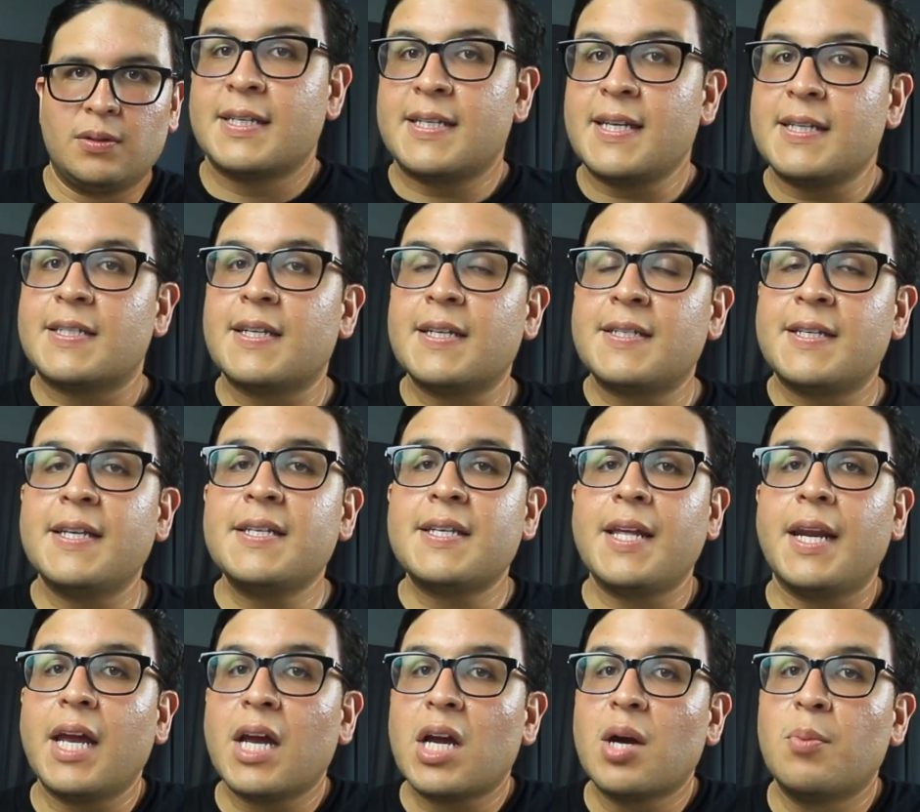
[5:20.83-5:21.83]
Since this is
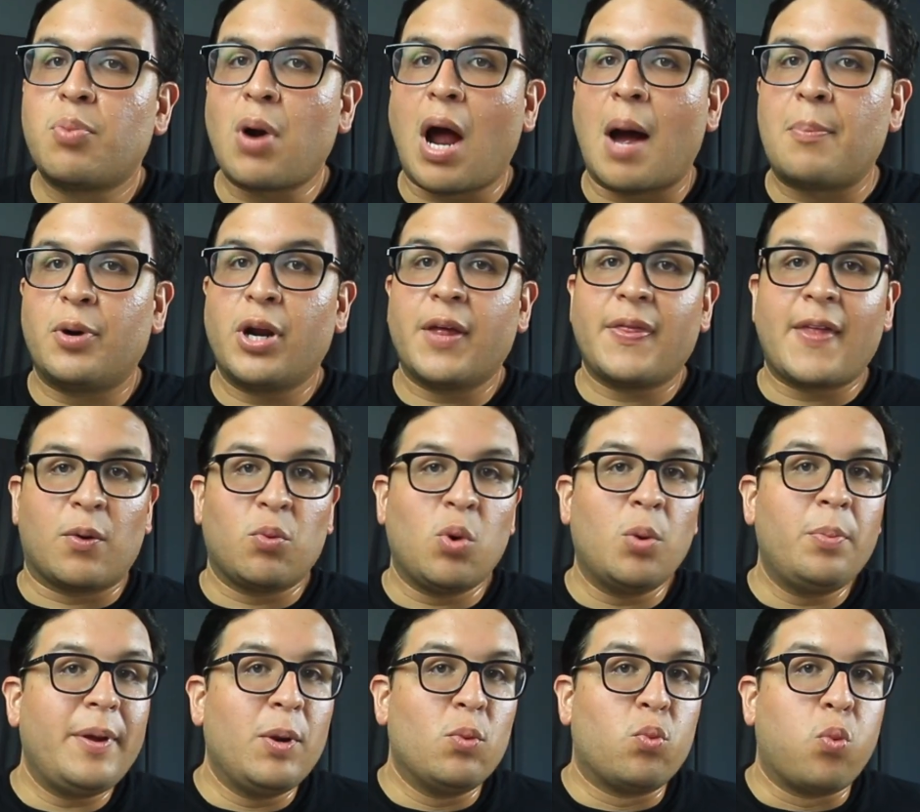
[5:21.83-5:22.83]
an income property that will
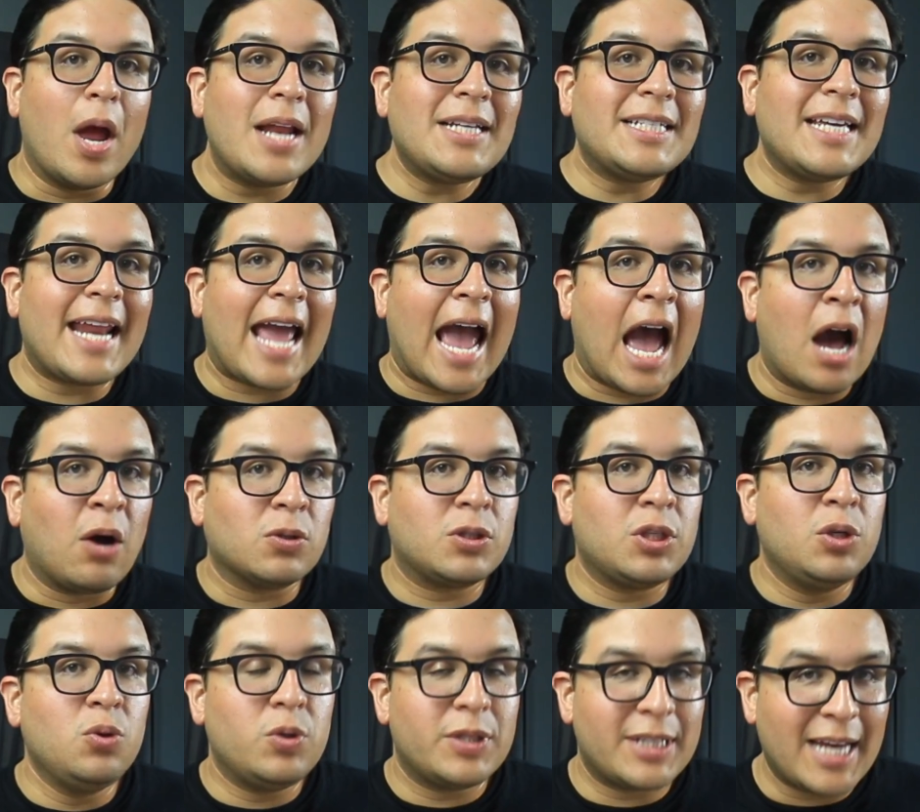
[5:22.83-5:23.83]
be rented out
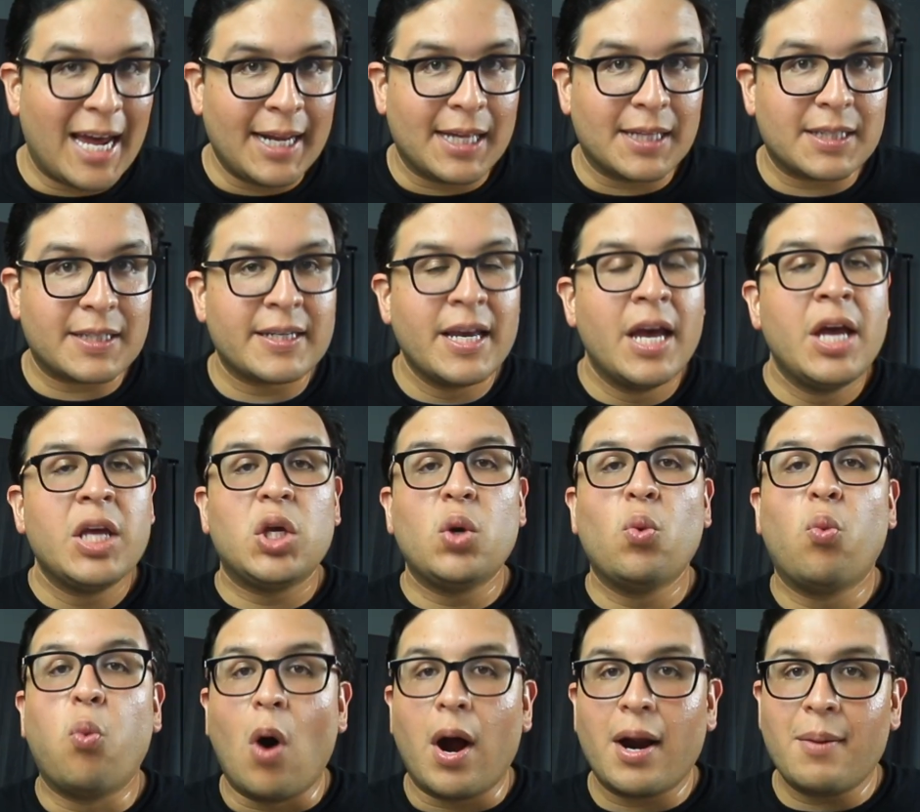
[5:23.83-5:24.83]
to tenants, you
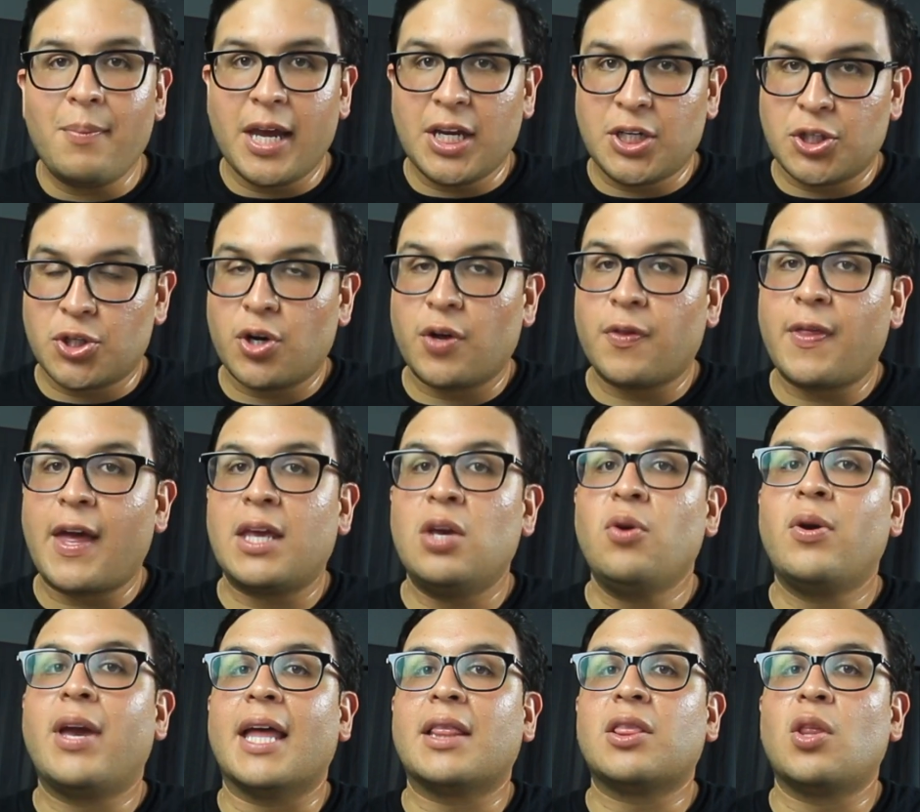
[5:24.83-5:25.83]
wanna make sure that you
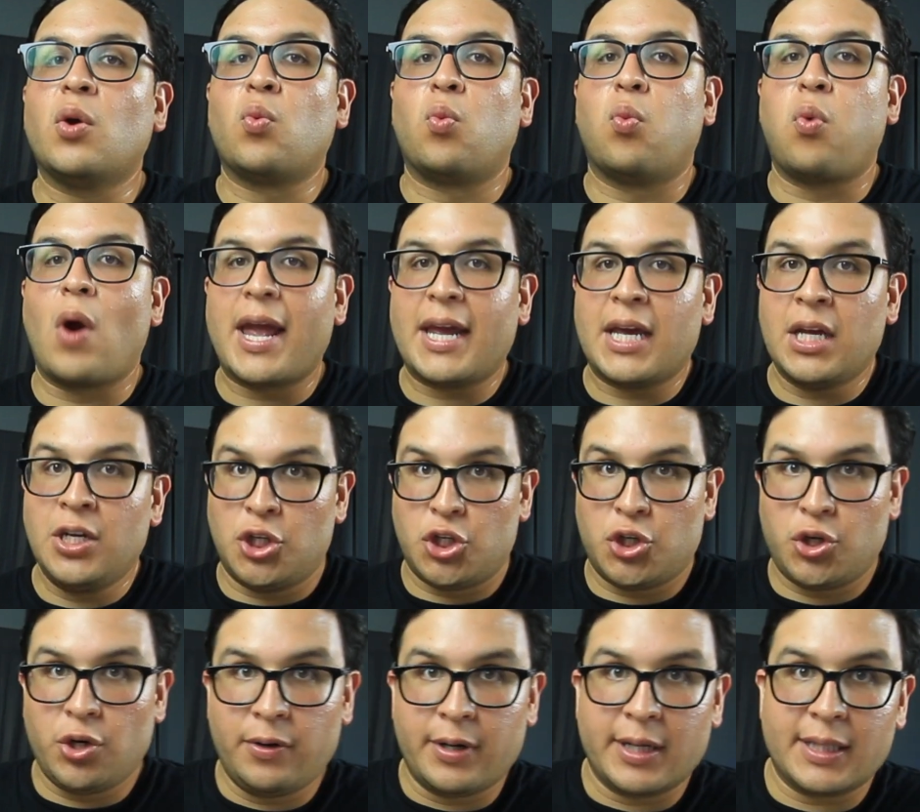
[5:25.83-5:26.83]
get the right
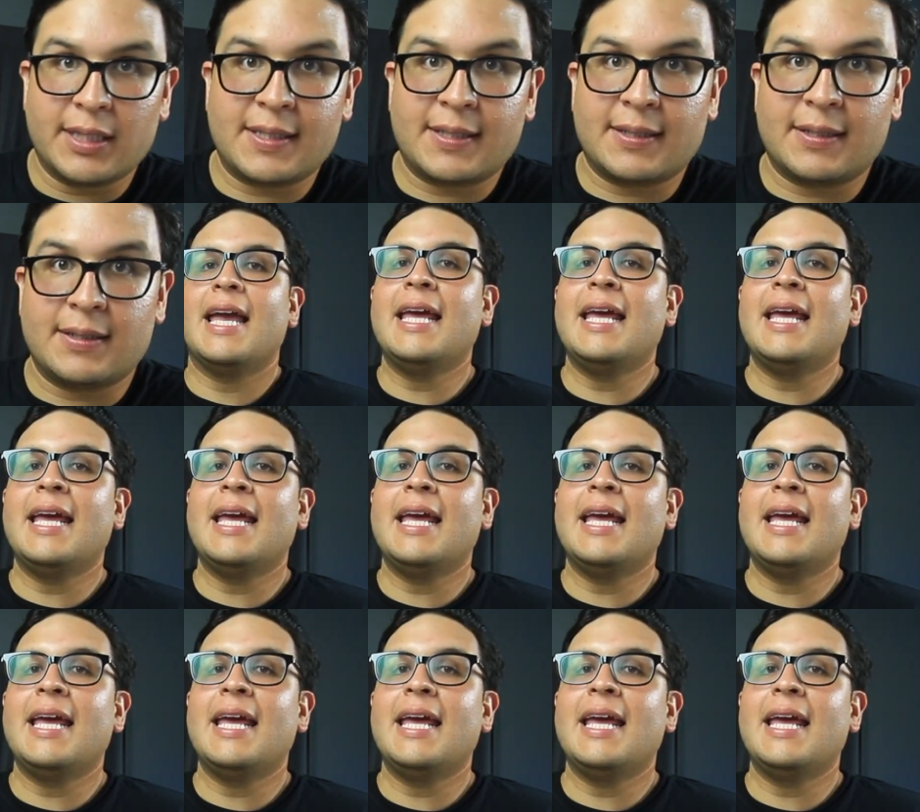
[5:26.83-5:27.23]
insurance.